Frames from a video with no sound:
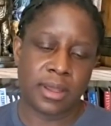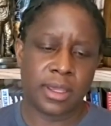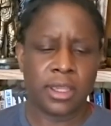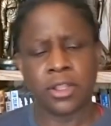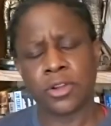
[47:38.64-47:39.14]

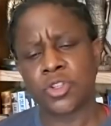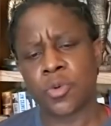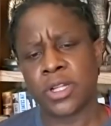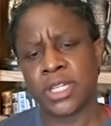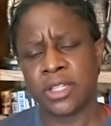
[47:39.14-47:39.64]
you know,
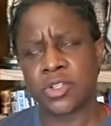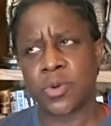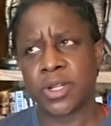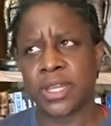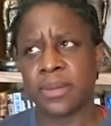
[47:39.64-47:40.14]

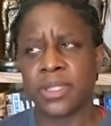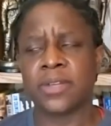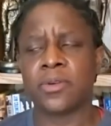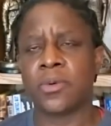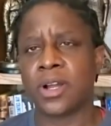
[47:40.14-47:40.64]
2020, I
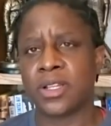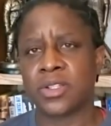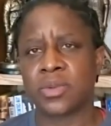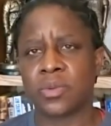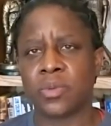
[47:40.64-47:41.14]
believe it
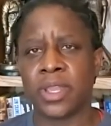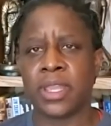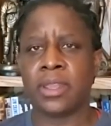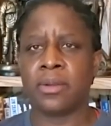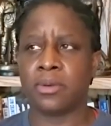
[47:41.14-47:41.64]
was,
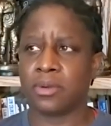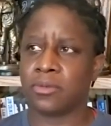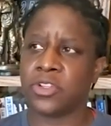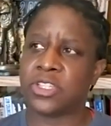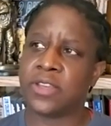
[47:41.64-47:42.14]
we
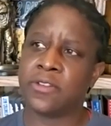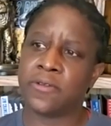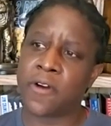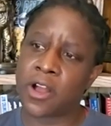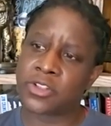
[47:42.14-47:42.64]
received a
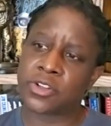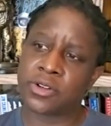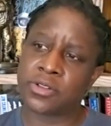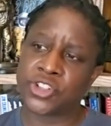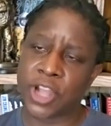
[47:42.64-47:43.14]

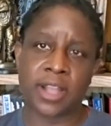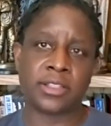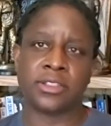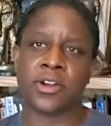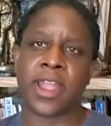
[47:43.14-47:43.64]
foster
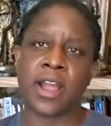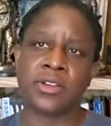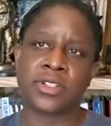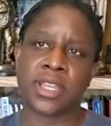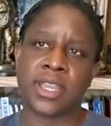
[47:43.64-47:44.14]
child in our
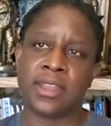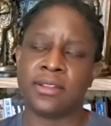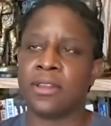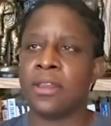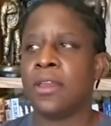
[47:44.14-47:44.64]
house.
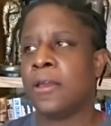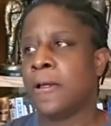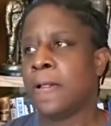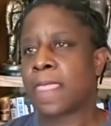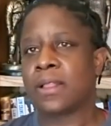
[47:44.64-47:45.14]
And
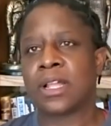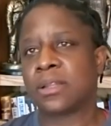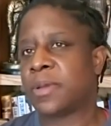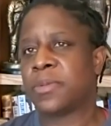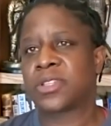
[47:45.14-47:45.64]
a lot
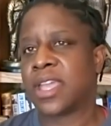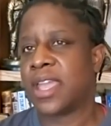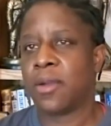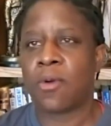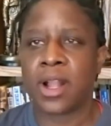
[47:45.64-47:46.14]
of people say,
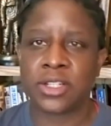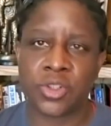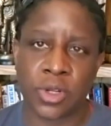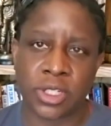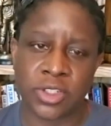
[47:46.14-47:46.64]
Hey, why did
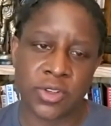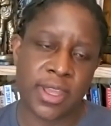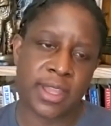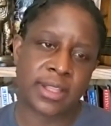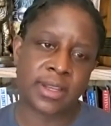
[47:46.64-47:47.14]
you want to do
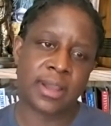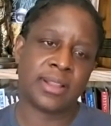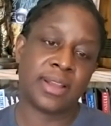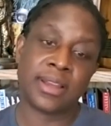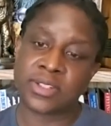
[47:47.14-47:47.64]
that? And I,
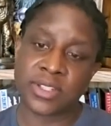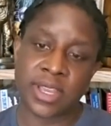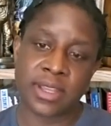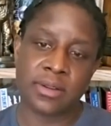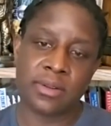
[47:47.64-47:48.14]
and I
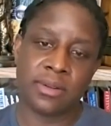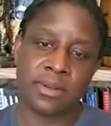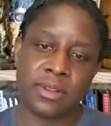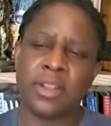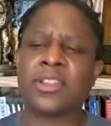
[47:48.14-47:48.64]
said,
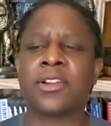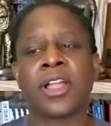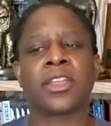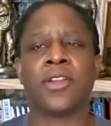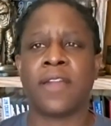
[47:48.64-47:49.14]
You know, they're
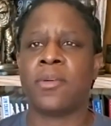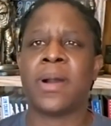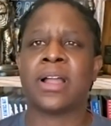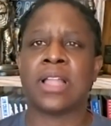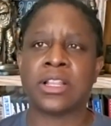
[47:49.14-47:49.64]
like, You have a
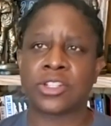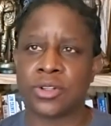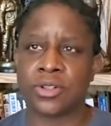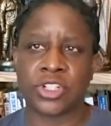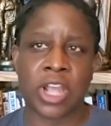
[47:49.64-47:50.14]

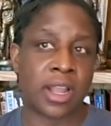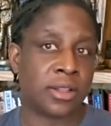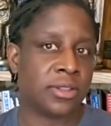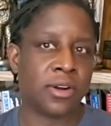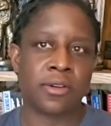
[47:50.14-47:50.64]
biological
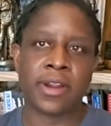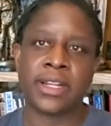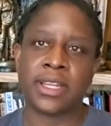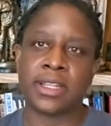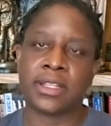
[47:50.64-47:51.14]
child
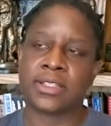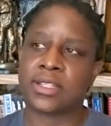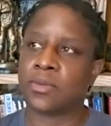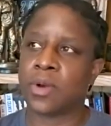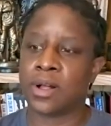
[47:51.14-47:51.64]
already. And I
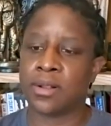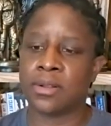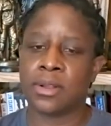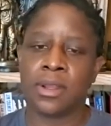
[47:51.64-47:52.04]
said, Well,